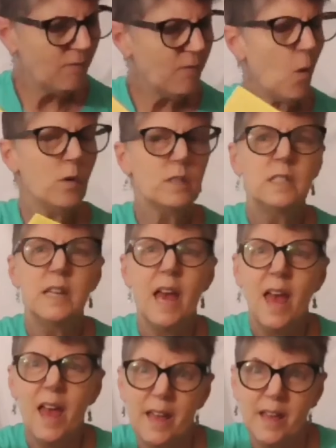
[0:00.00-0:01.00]
For
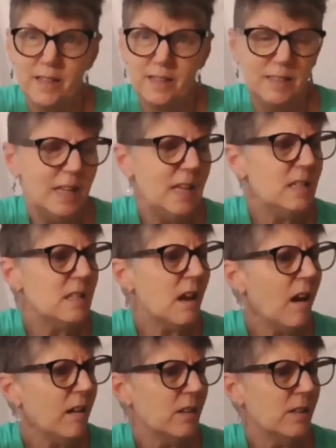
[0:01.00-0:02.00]
days he
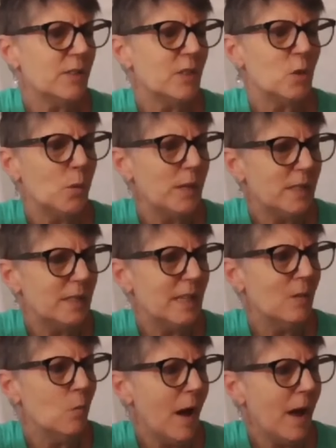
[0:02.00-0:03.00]
tunnels, twists,
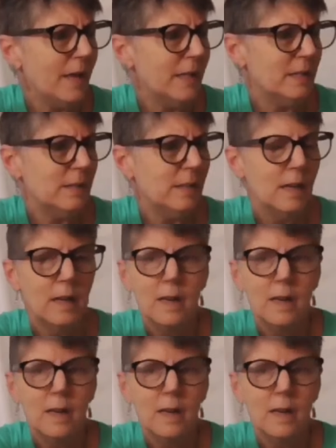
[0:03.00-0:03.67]
and winds,